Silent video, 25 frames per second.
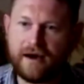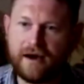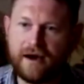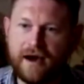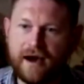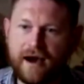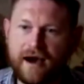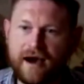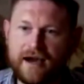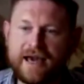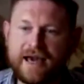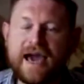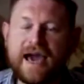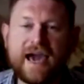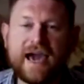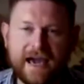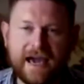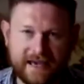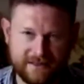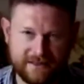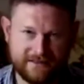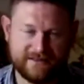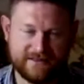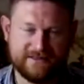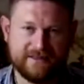I
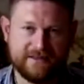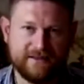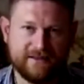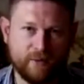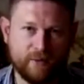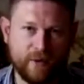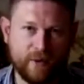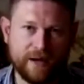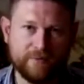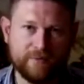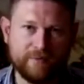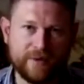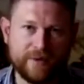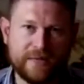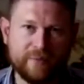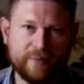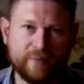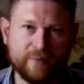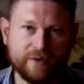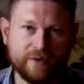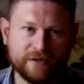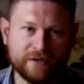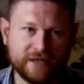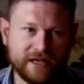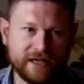hate when
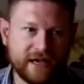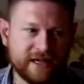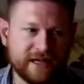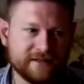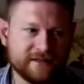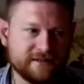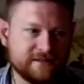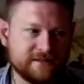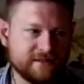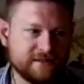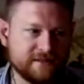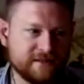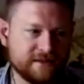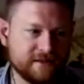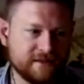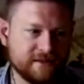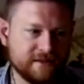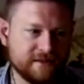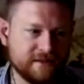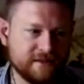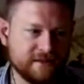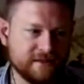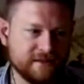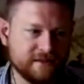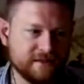people get
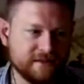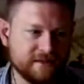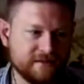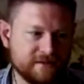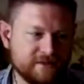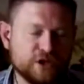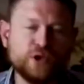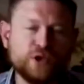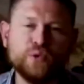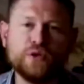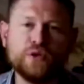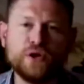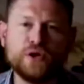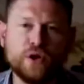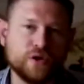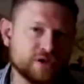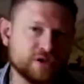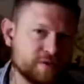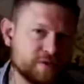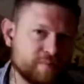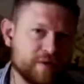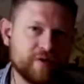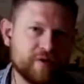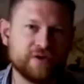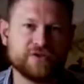too
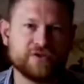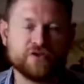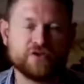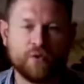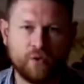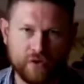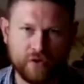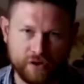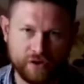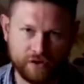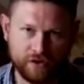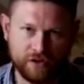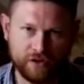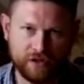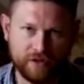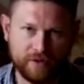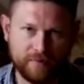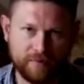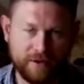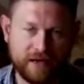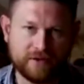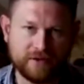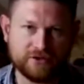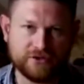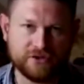conspiratorial
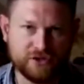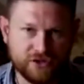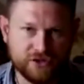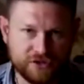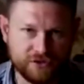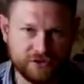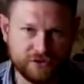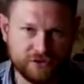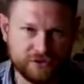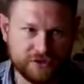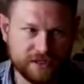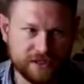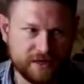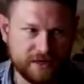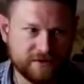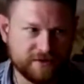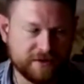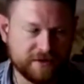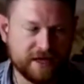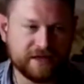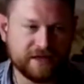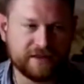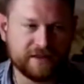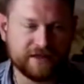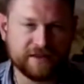about Jews and
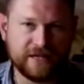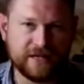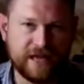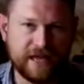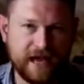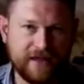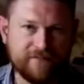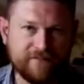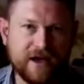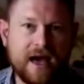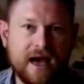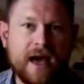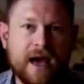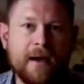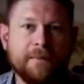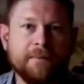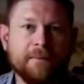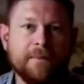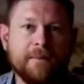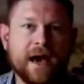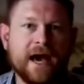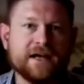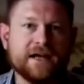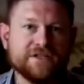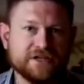think that they have
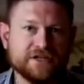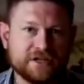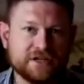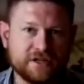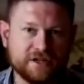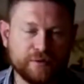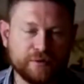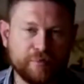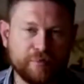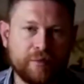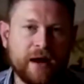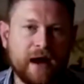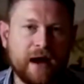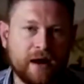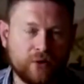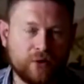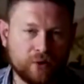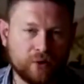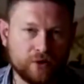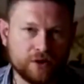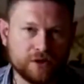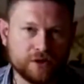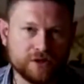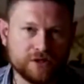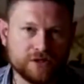magical
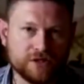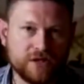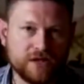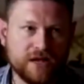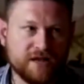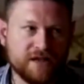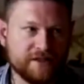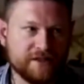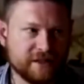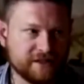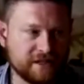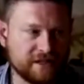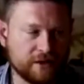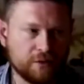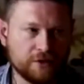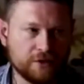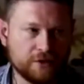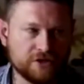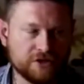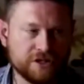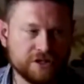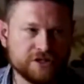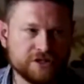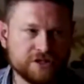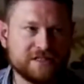powers, that they were
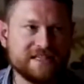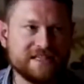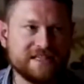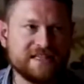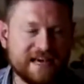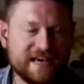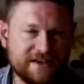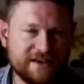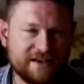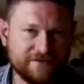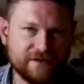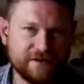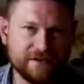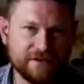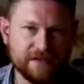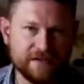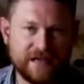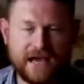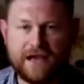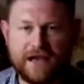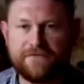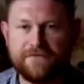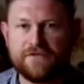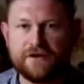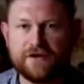just given
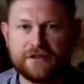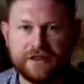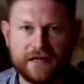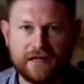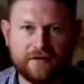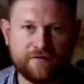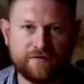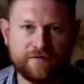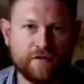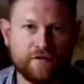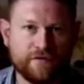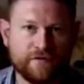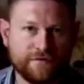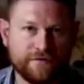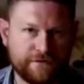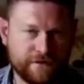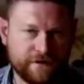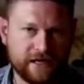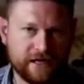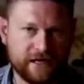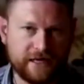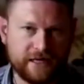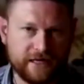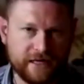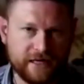everything for
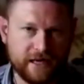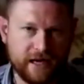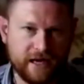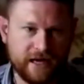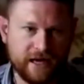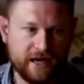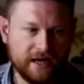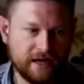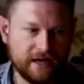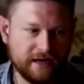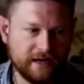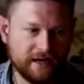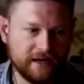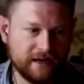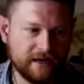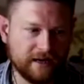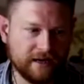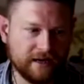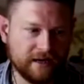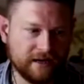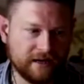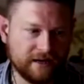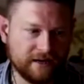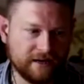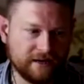free,
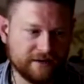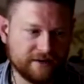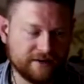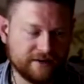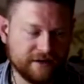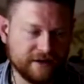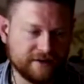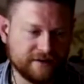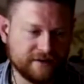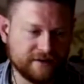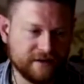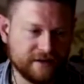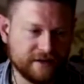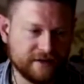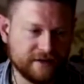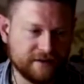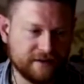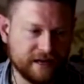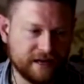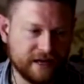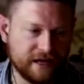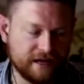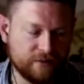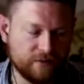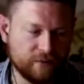that
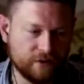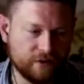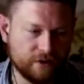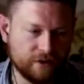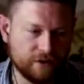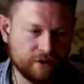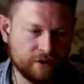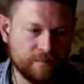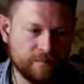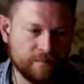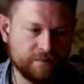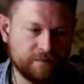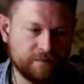they were